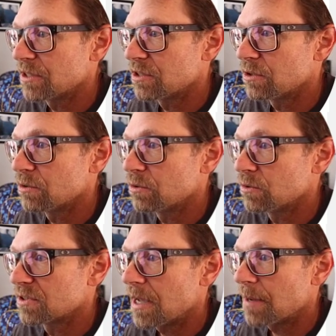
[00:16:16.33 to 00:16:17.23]
to
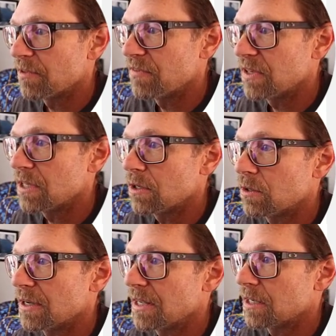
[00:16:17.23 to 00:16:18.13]
stop the
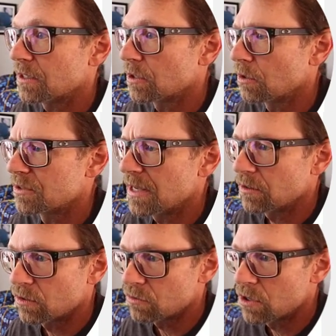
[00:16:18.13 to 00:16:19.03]
video and close
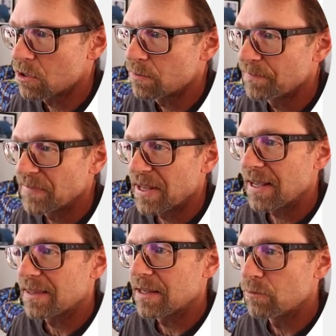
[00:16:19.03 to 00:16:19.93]
down Chrome
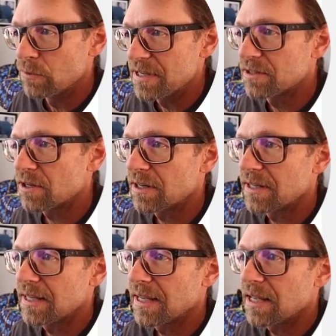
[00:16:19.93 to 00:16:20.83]
and then restart
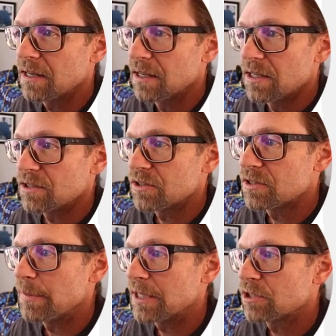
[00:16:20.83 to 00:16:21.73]
it again, just
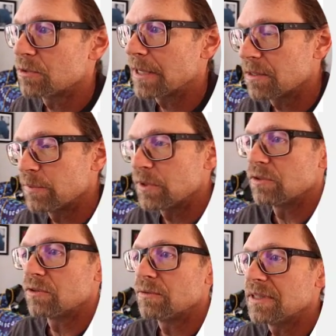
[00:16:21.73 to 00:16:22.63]
to make sure my
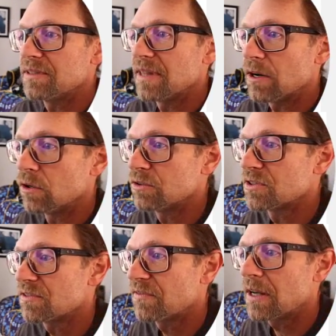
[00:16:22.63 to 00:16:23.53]
computer reads that
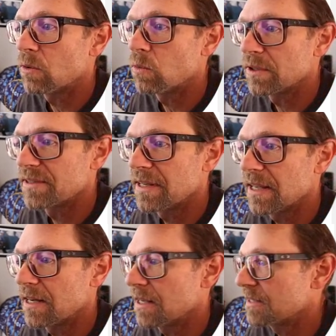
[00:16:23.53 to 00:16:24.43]
hosts file once
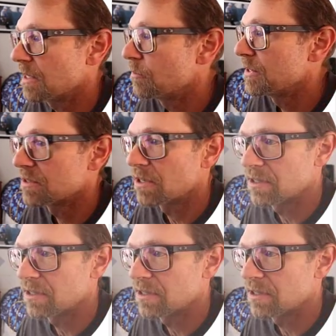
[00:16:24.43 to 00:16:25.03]
again as I restart